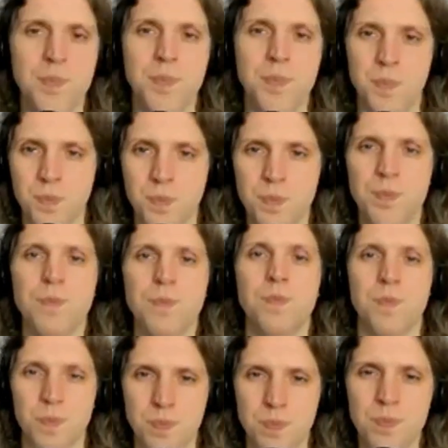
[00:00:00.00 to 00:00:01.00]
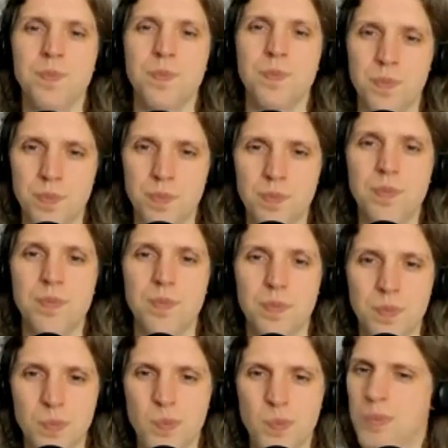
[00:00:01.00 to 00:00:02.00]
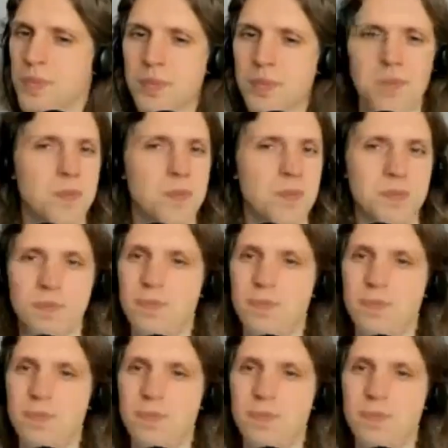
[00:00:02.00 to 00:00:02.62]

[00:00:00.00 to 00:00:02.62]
introduction calls with people